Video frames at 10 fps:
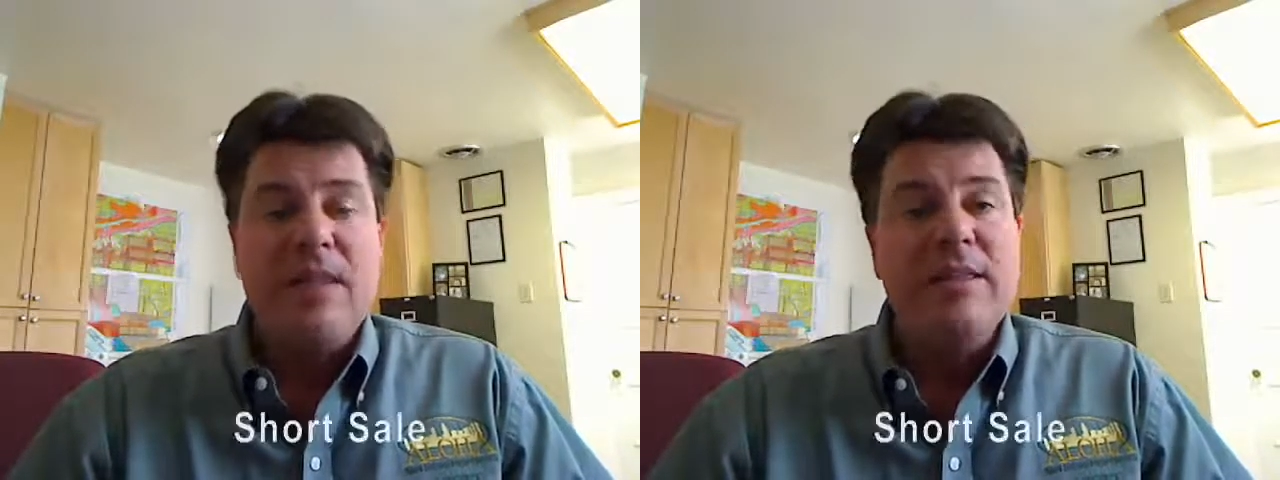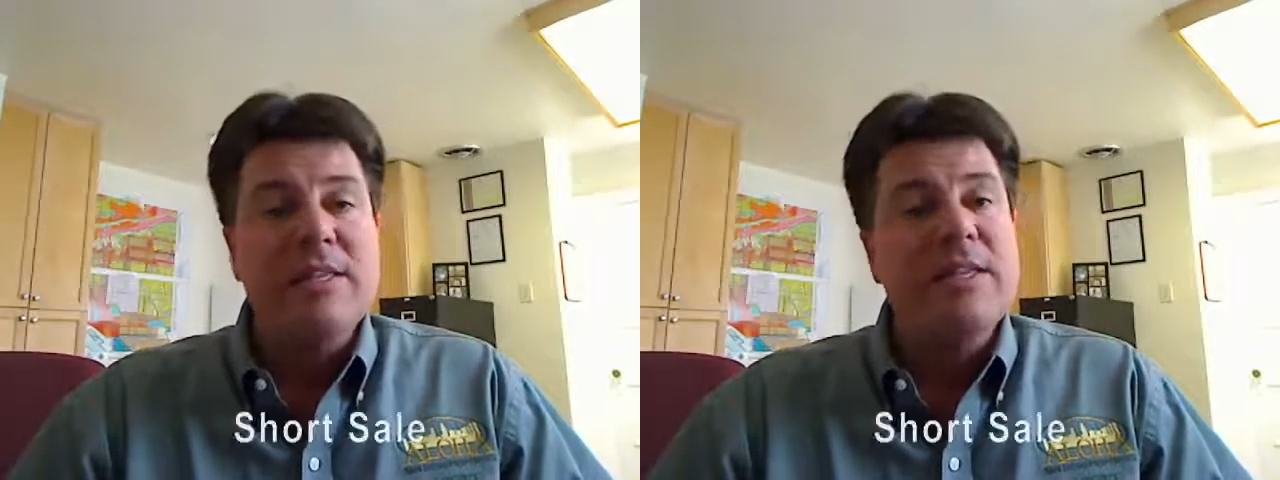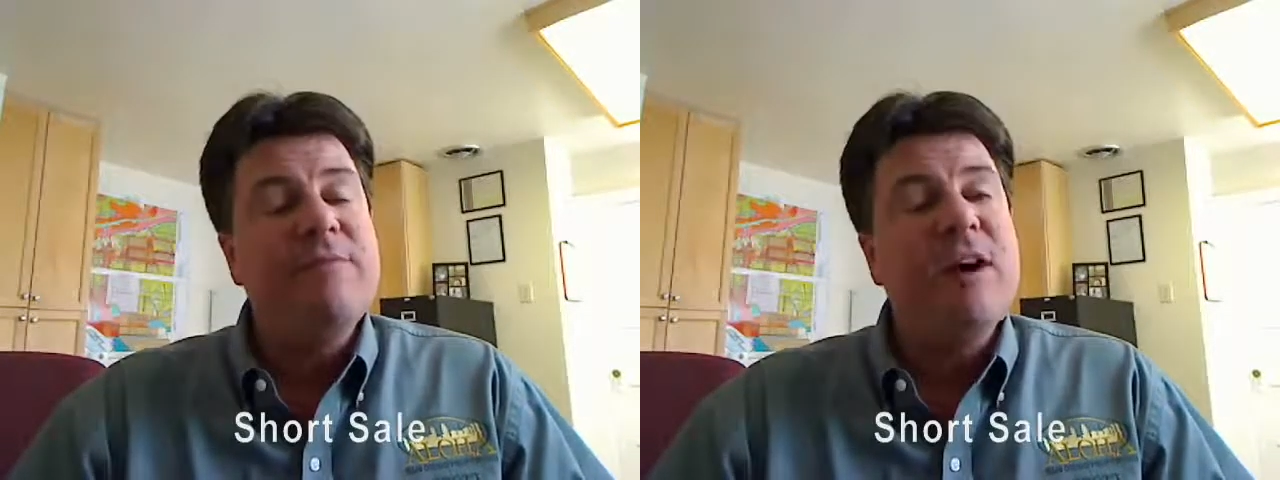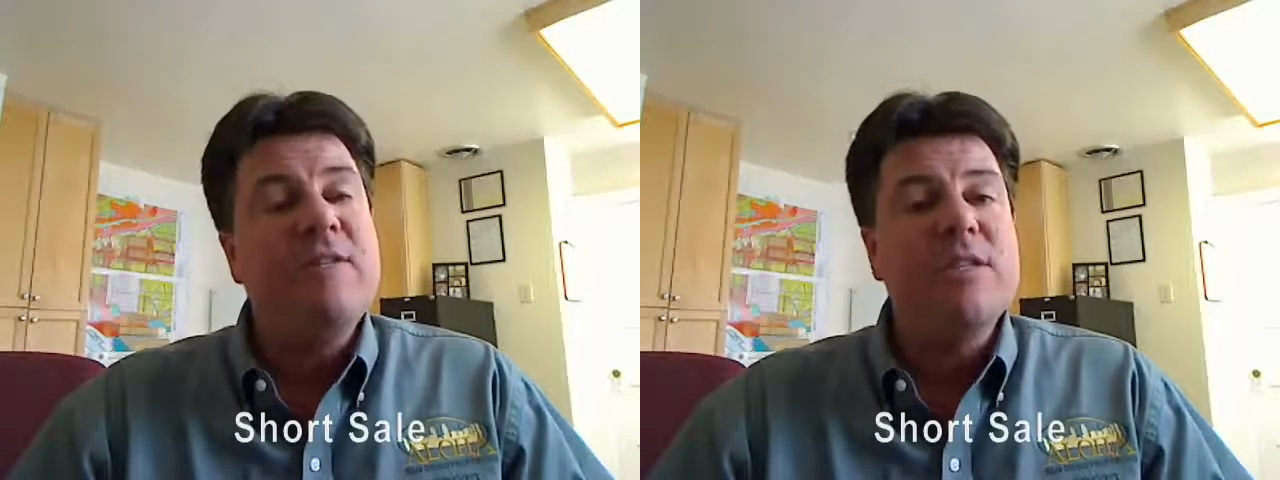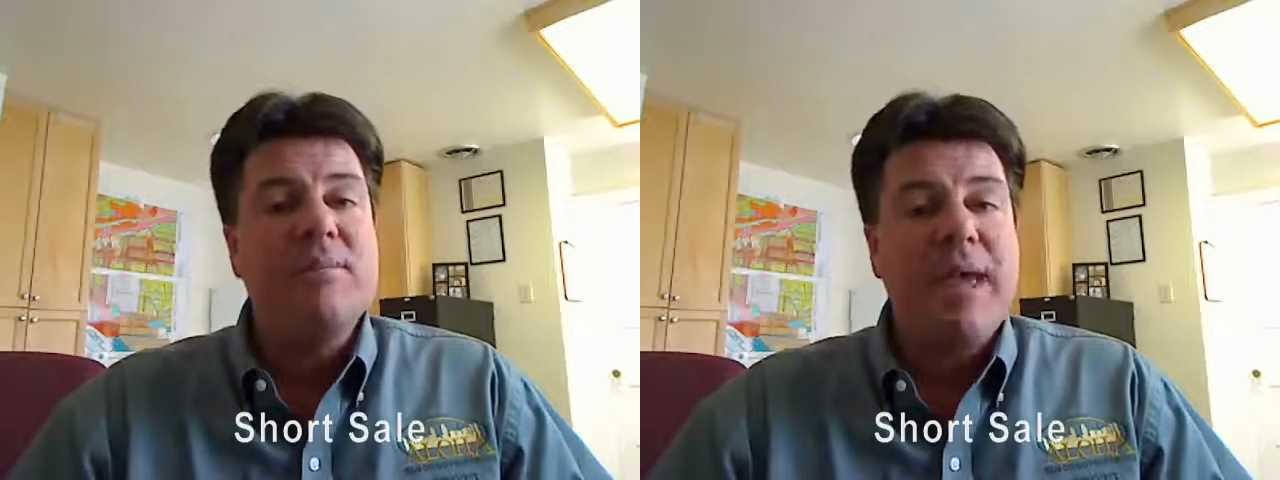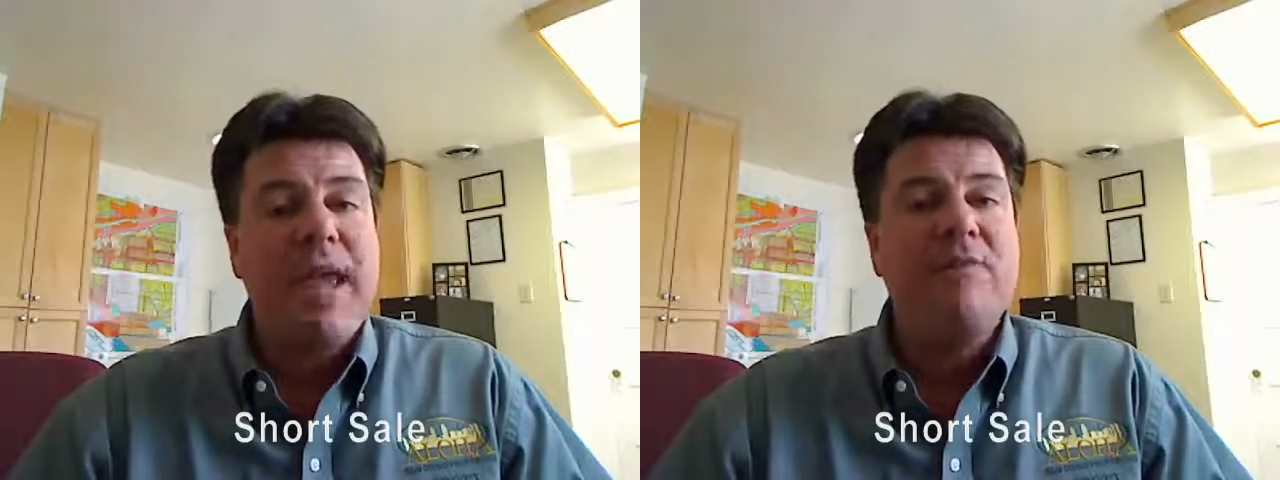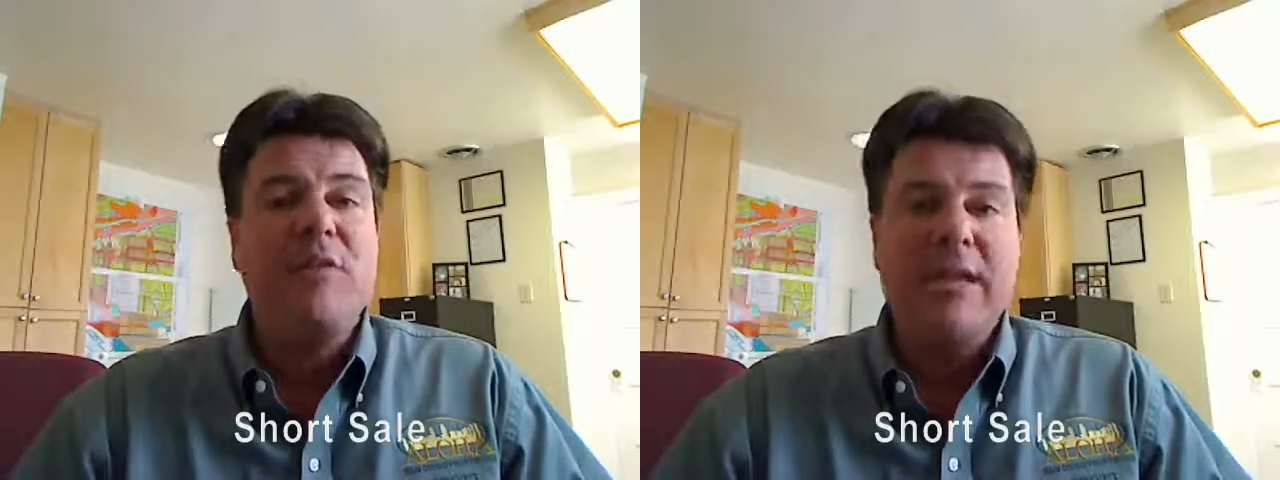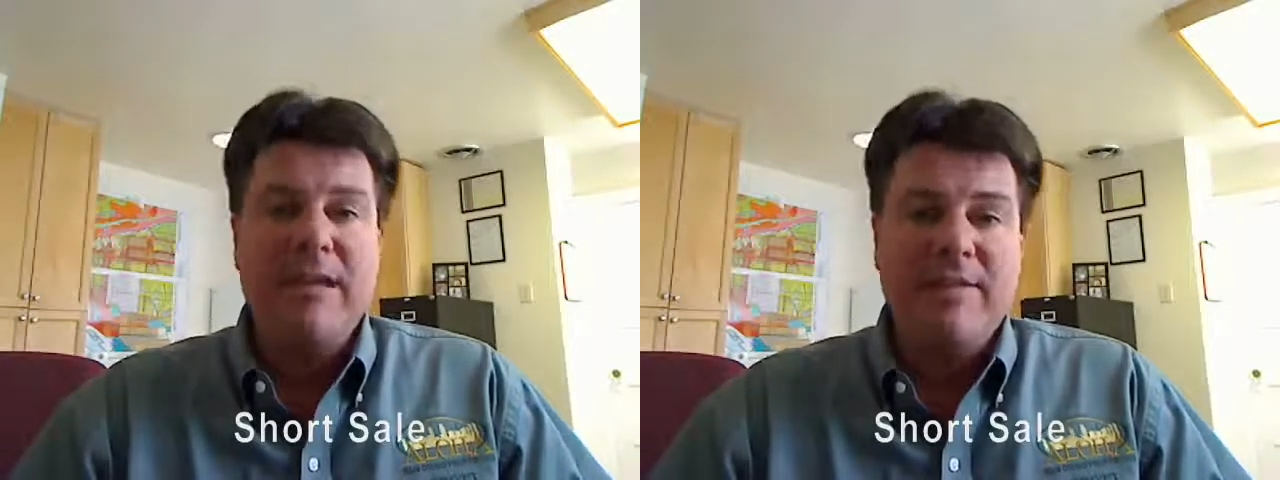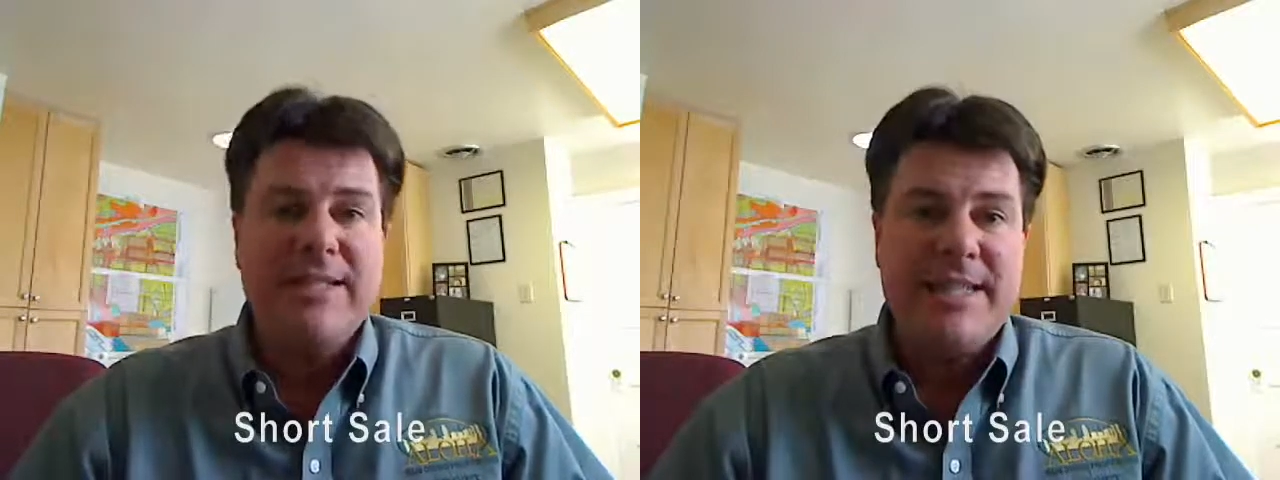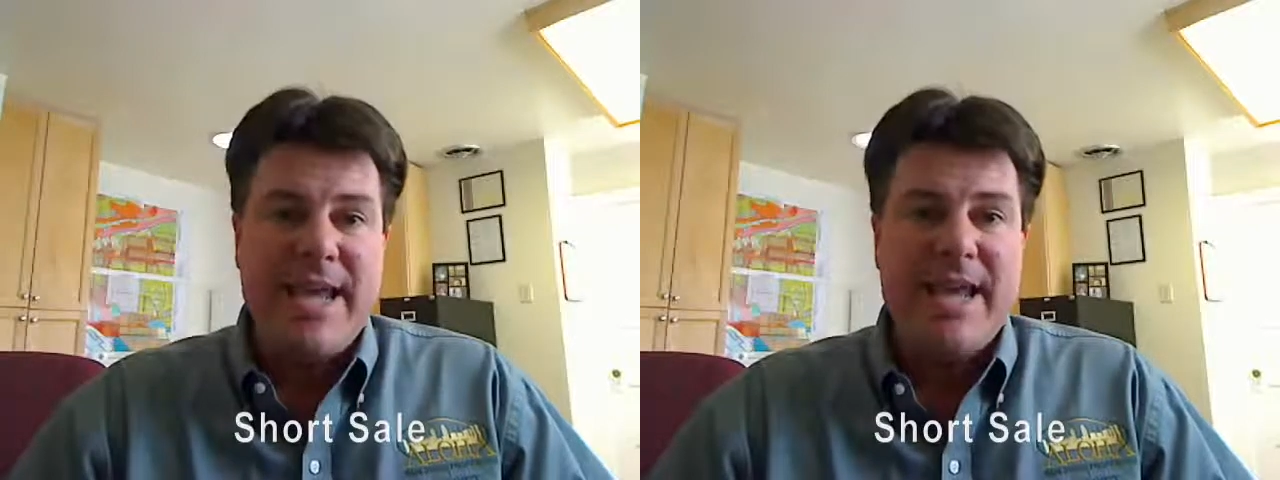This involves the bank
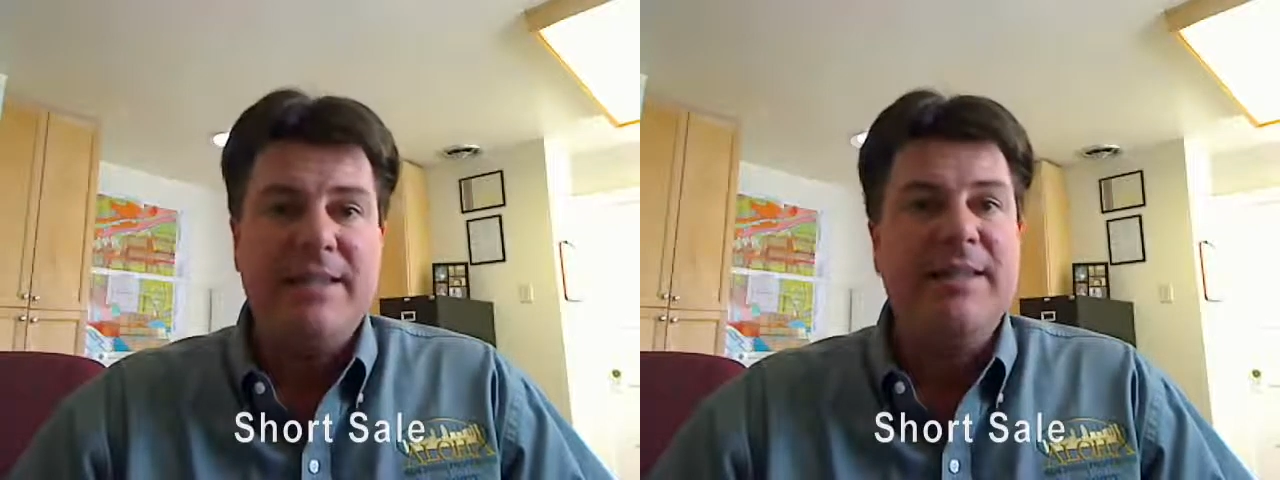forgiving debt